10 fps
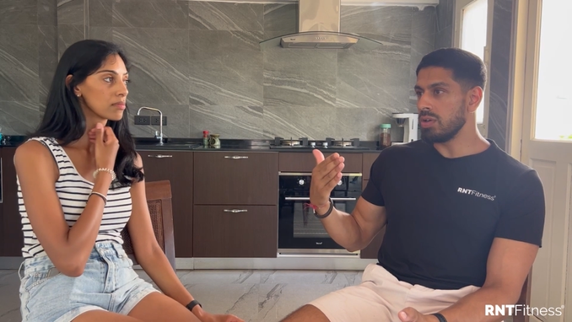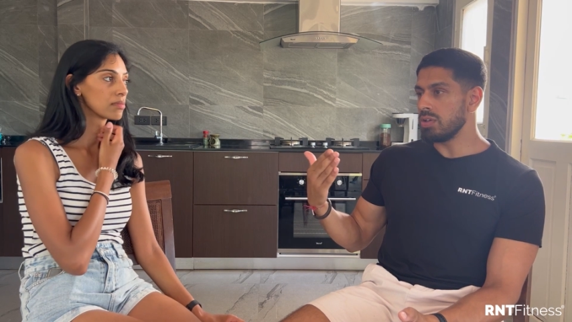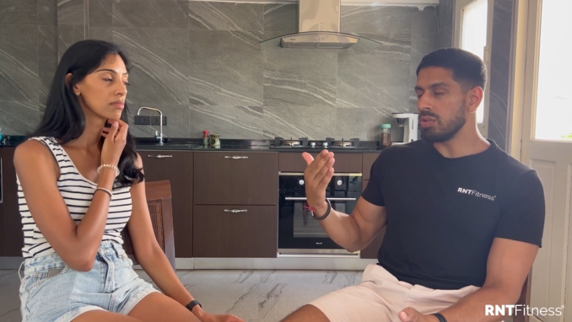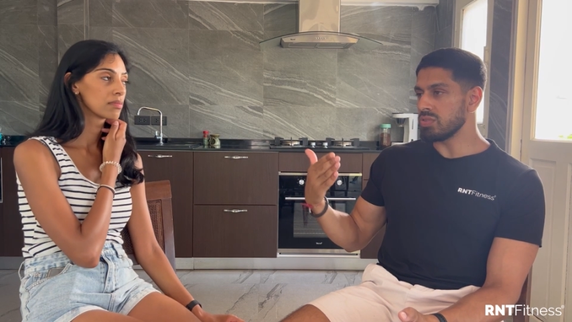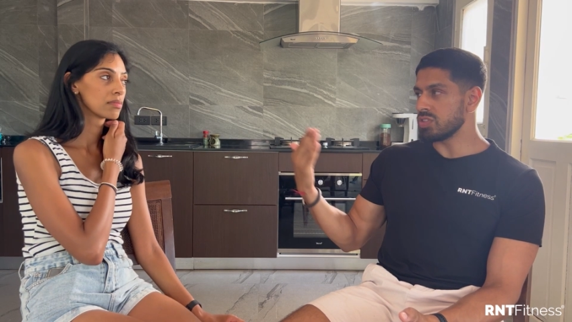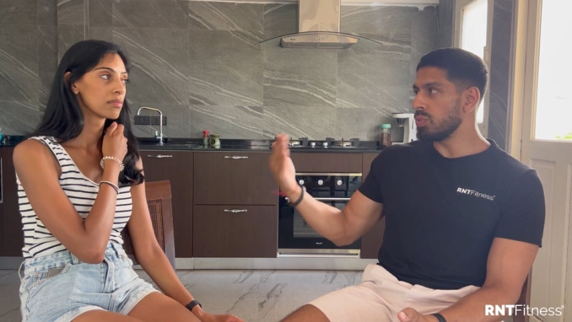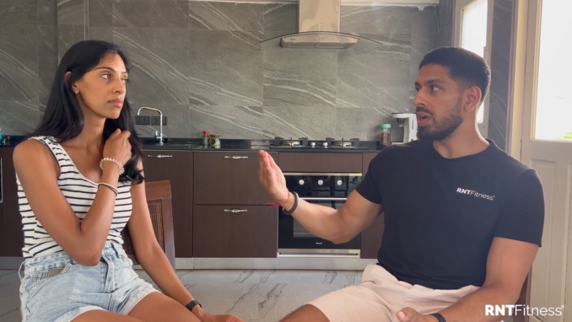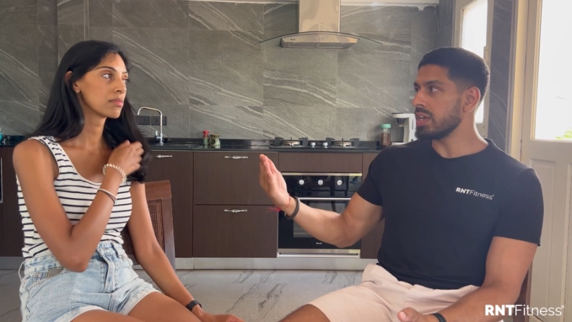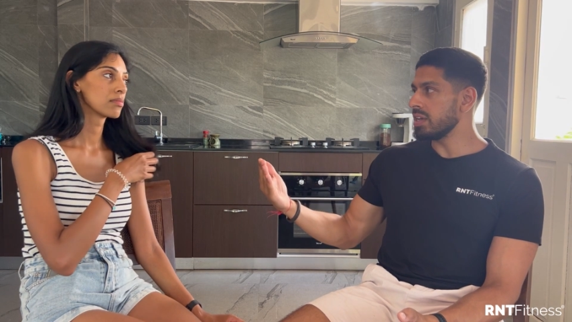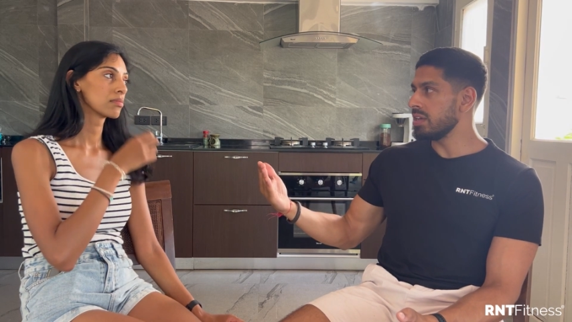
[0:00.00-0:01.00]
Speaker 1: you're still
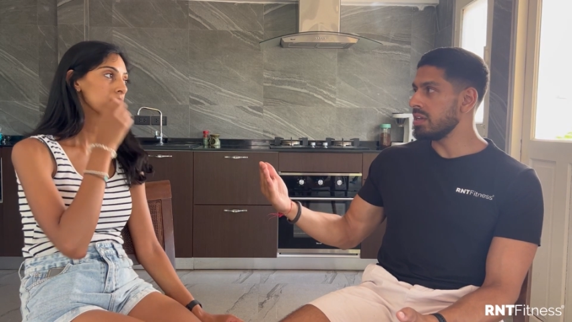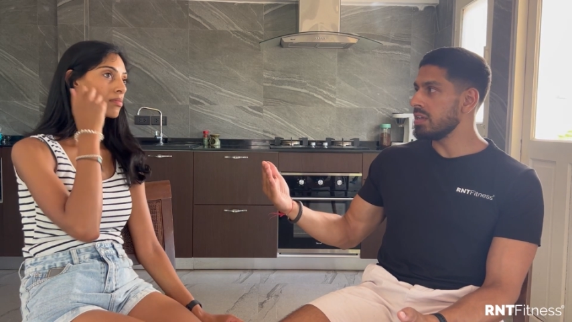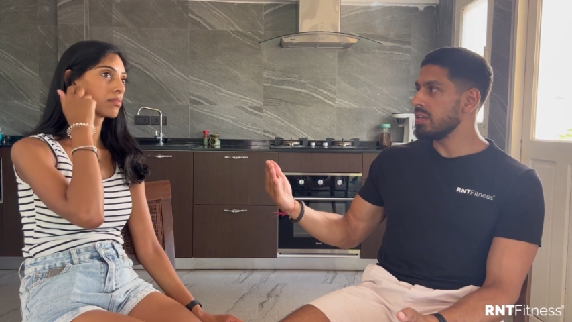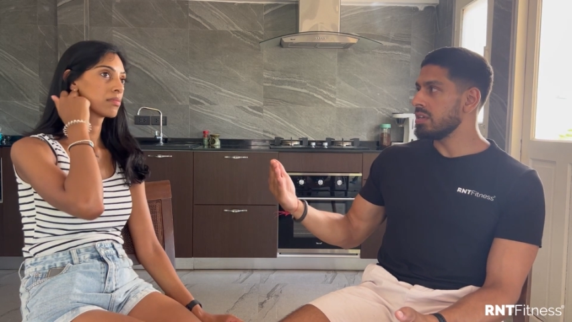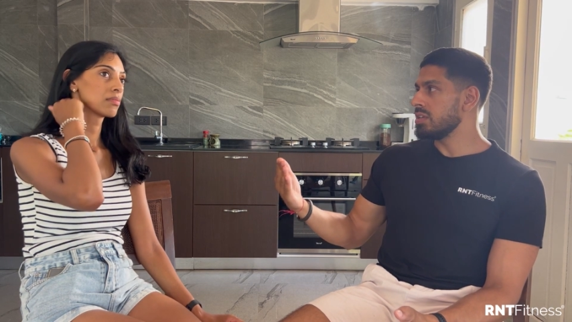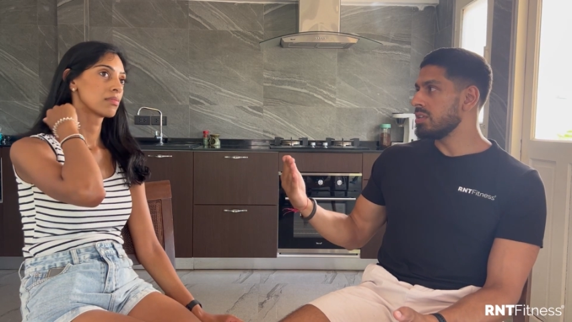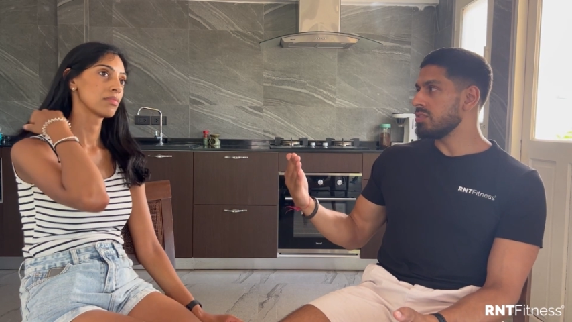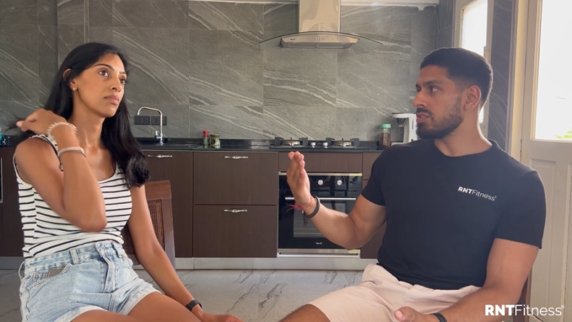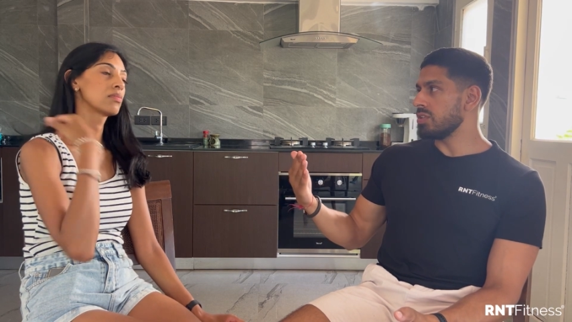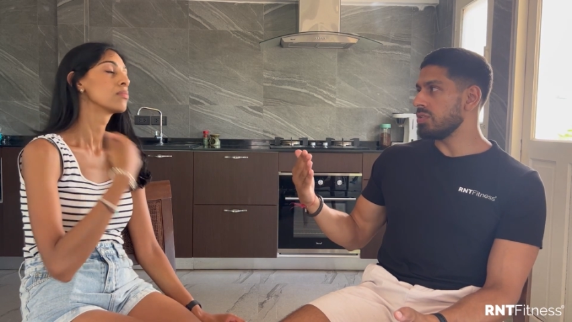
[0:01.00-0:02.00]
working.
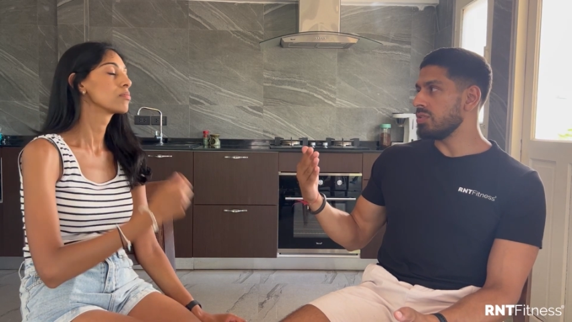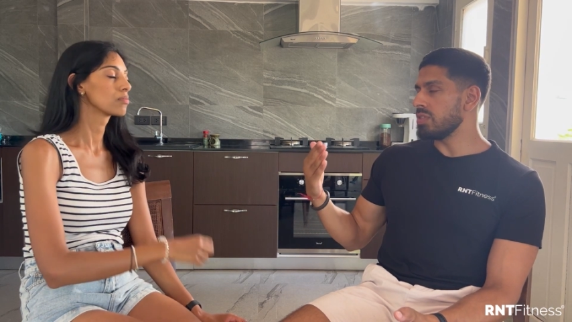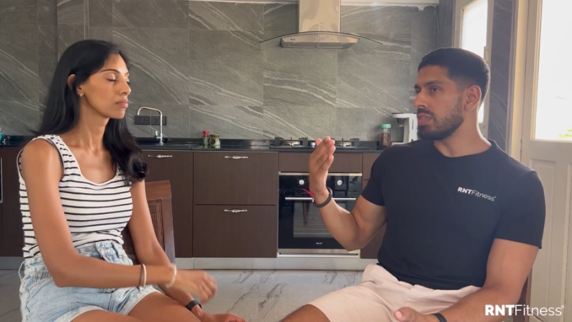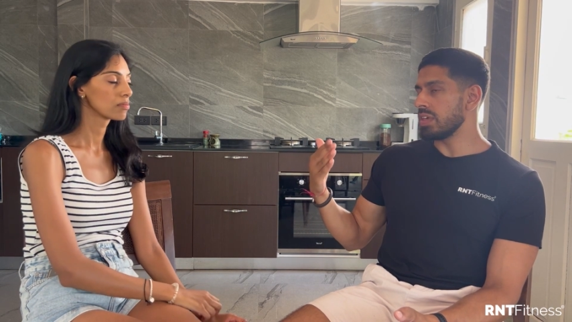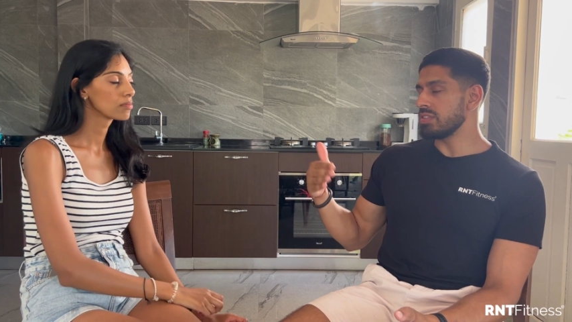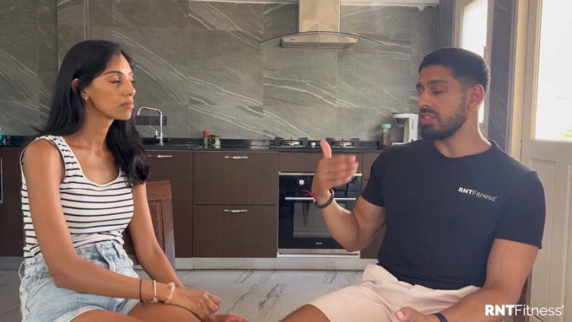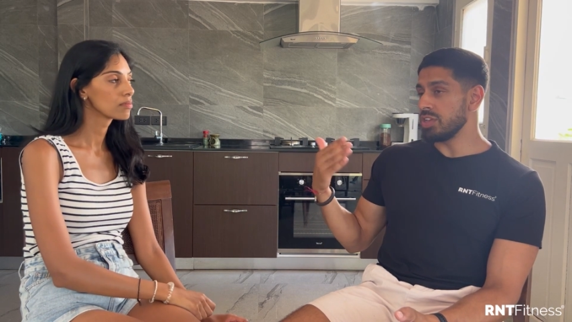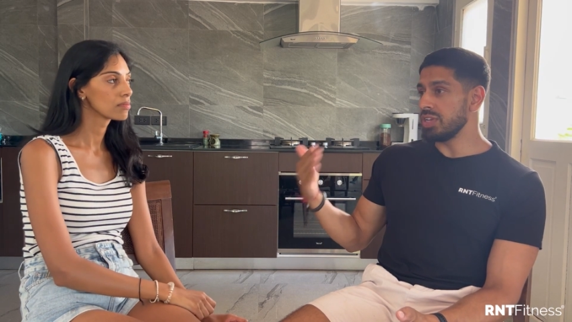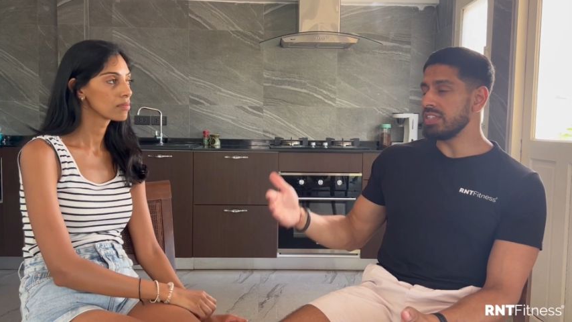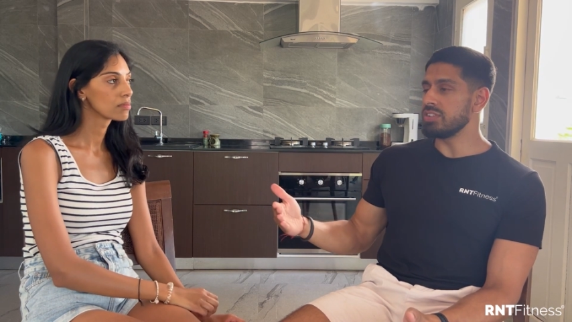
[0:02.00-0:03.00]
So the thing that you
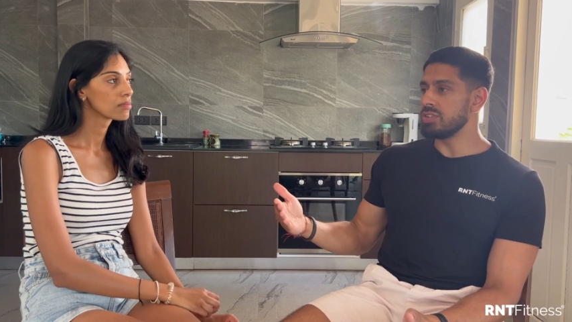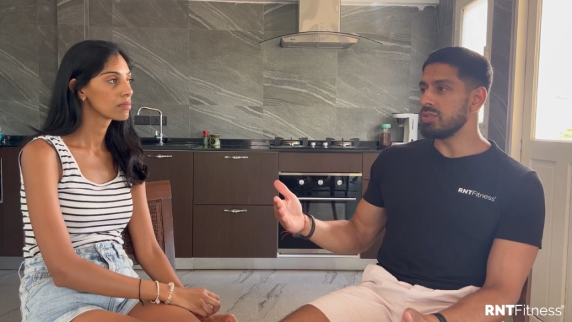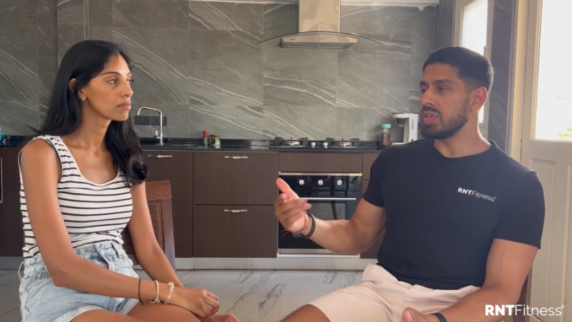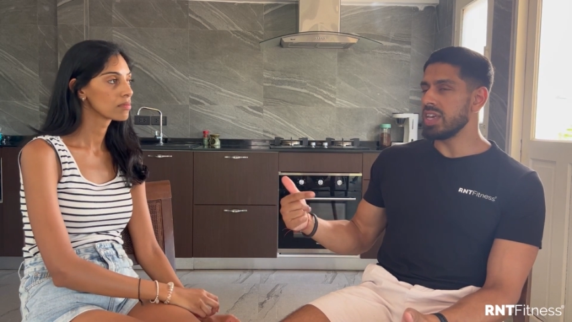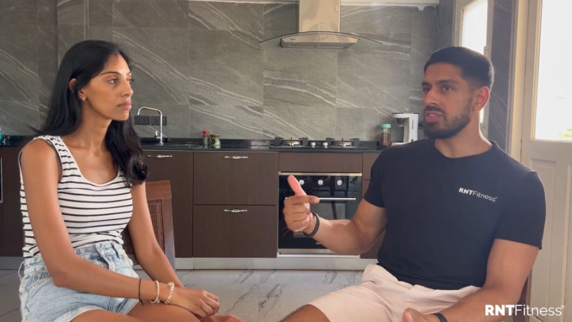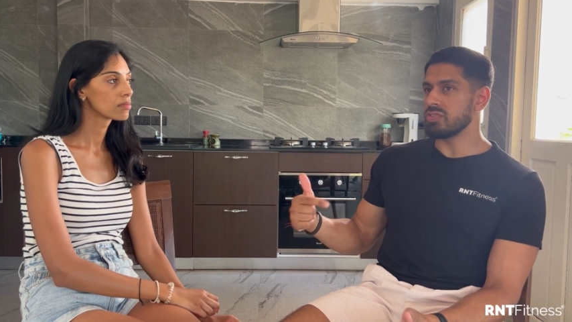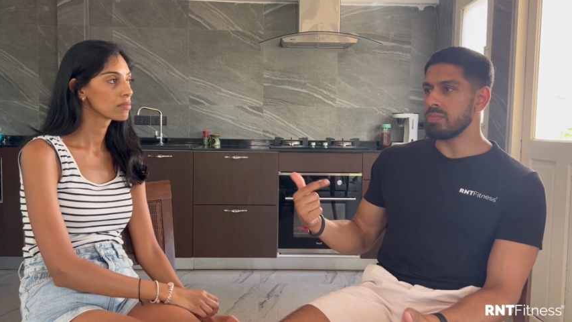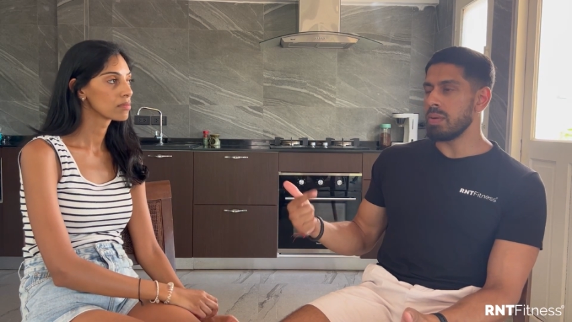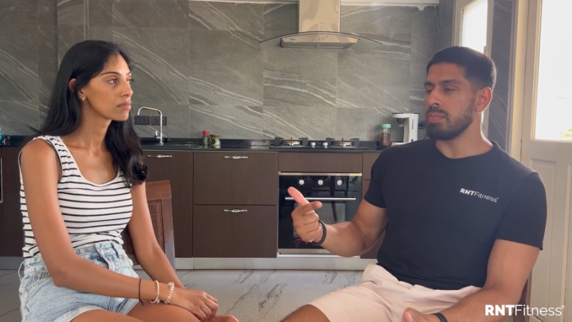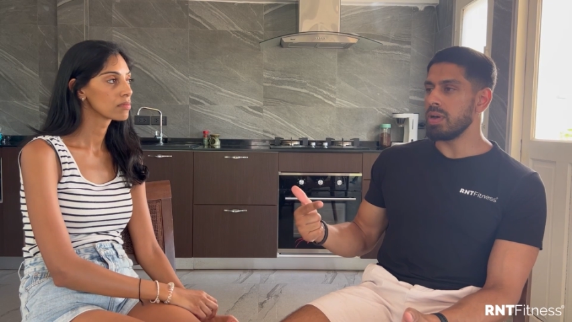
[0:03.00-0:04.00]
need to do is
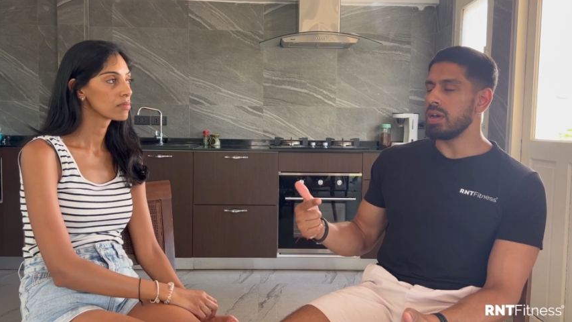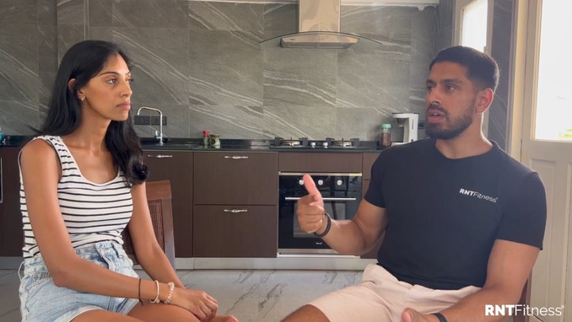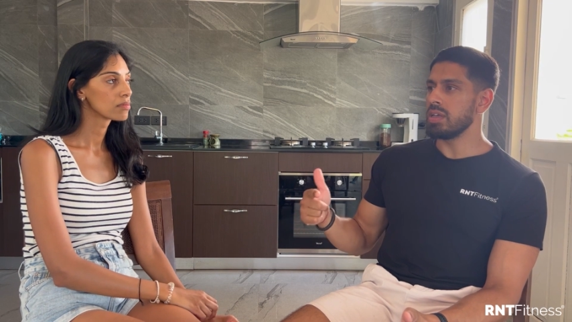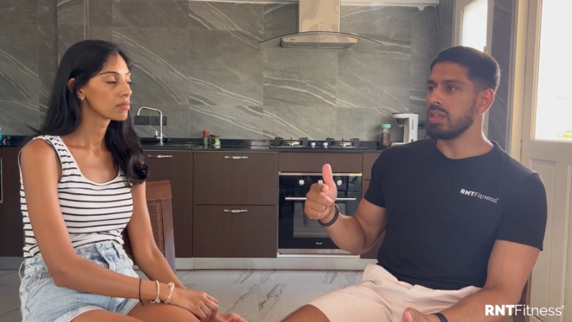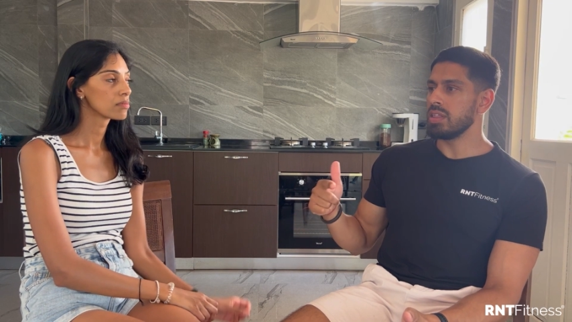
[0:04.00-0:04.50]
remember